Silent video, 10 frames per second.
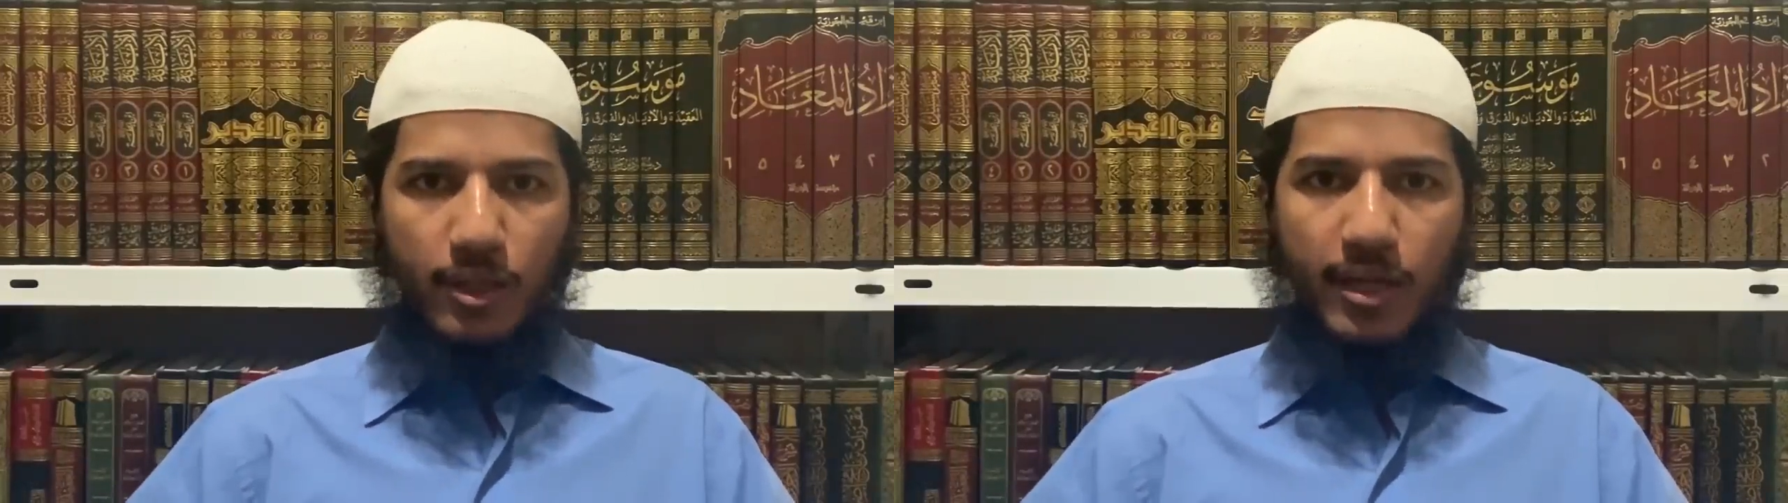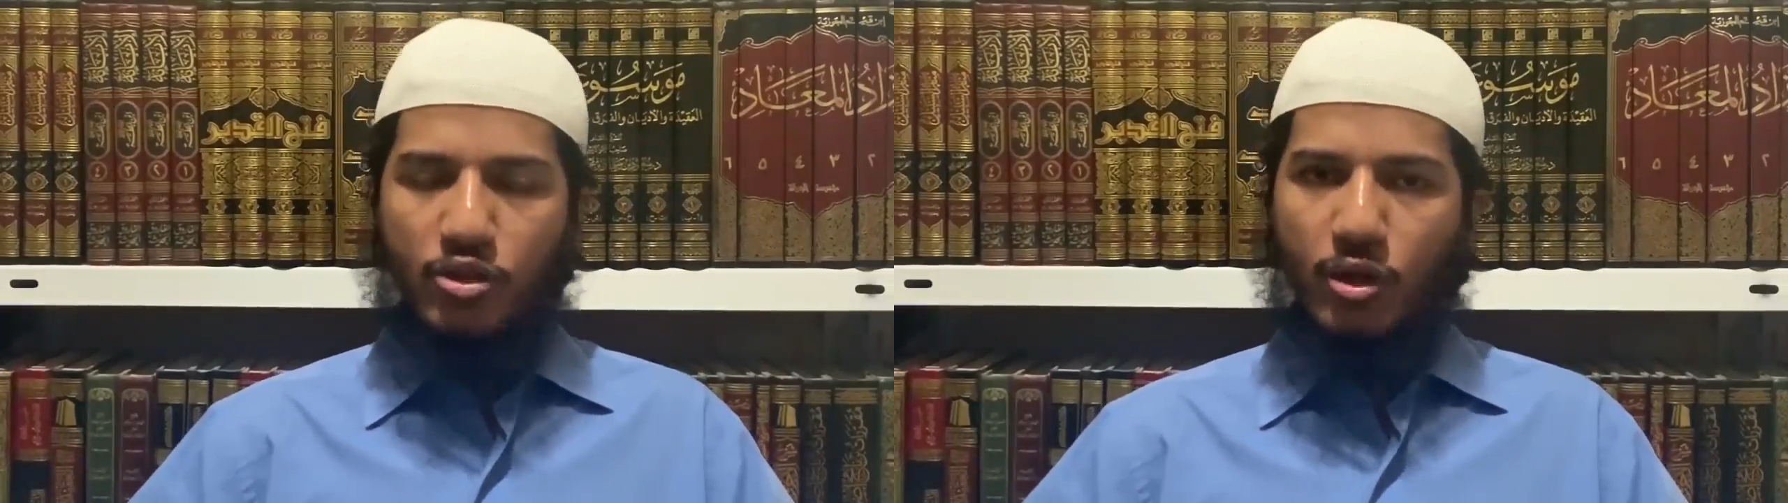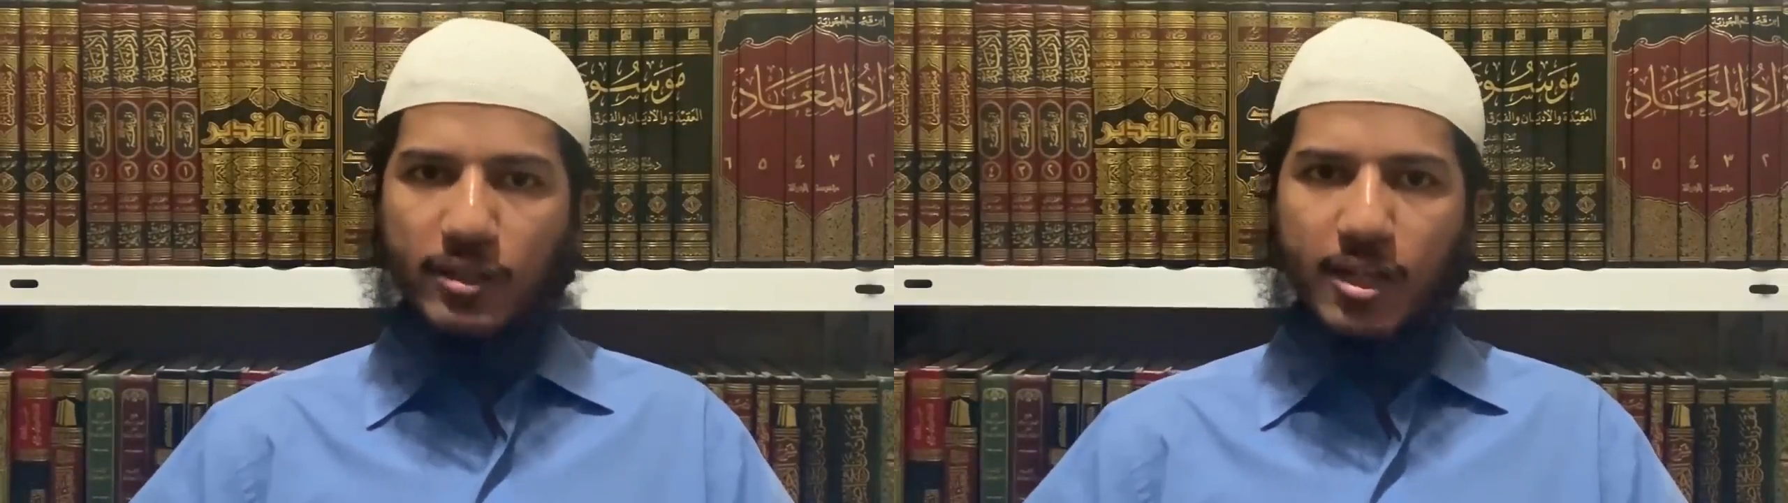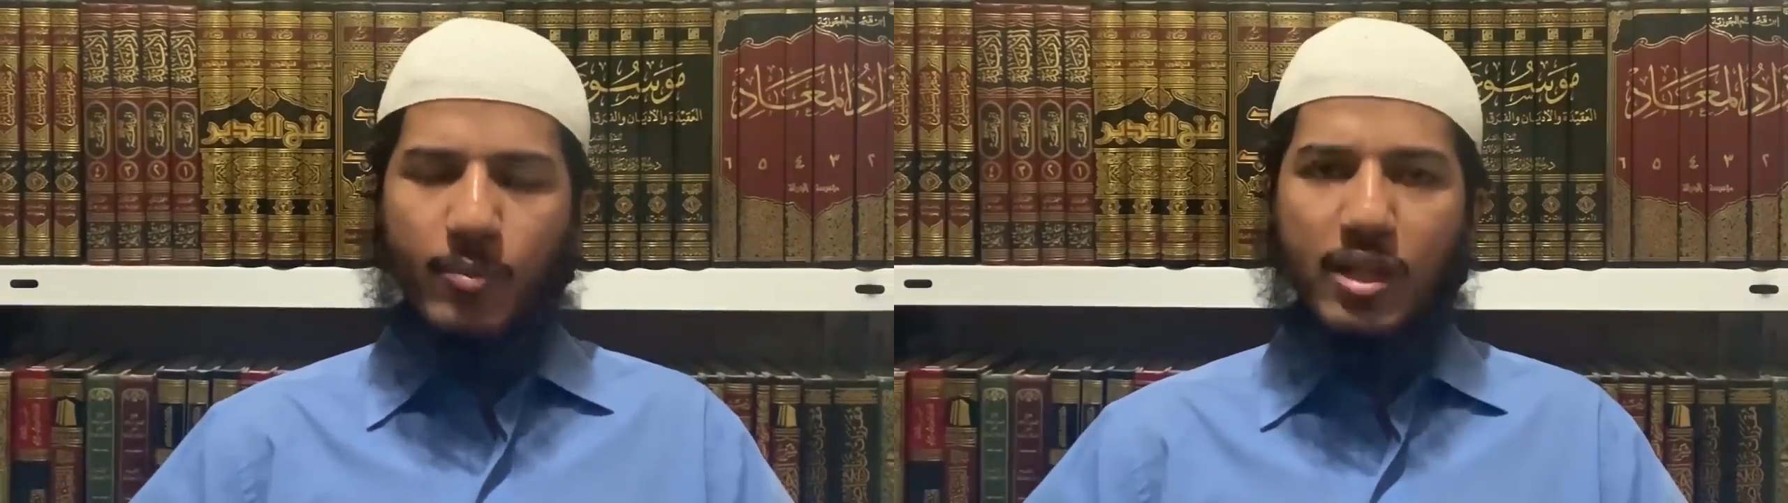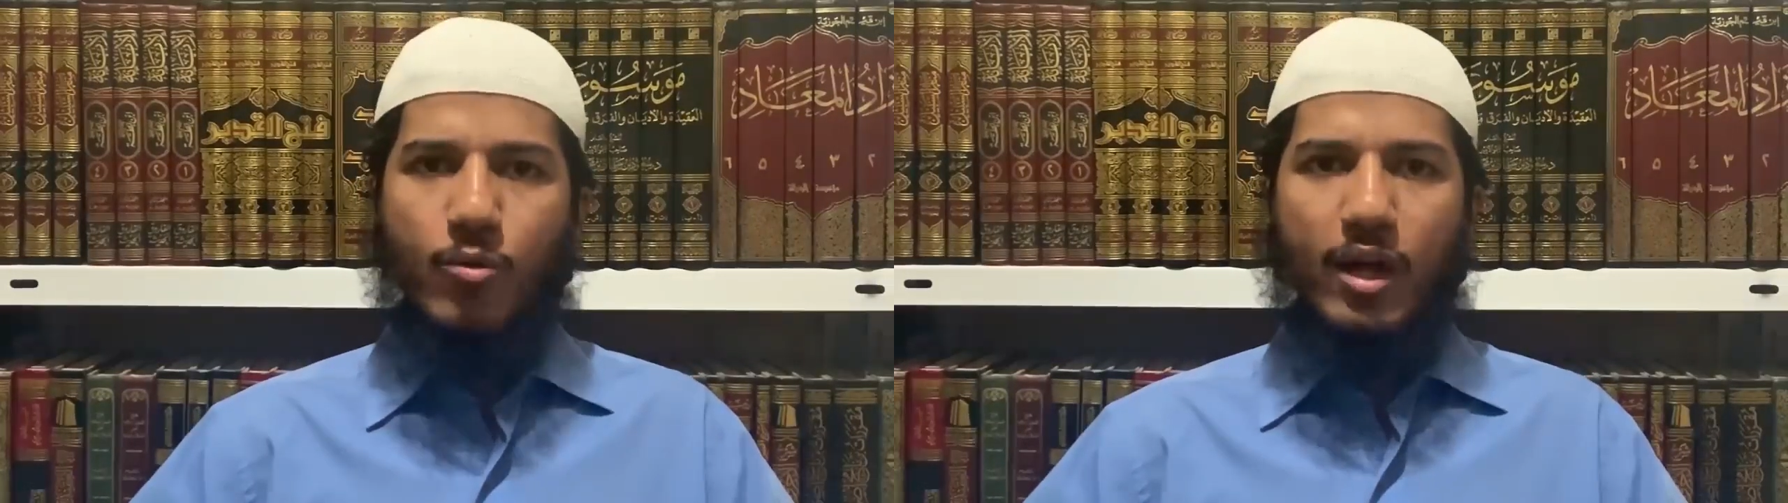in Sunnah Tirmidhi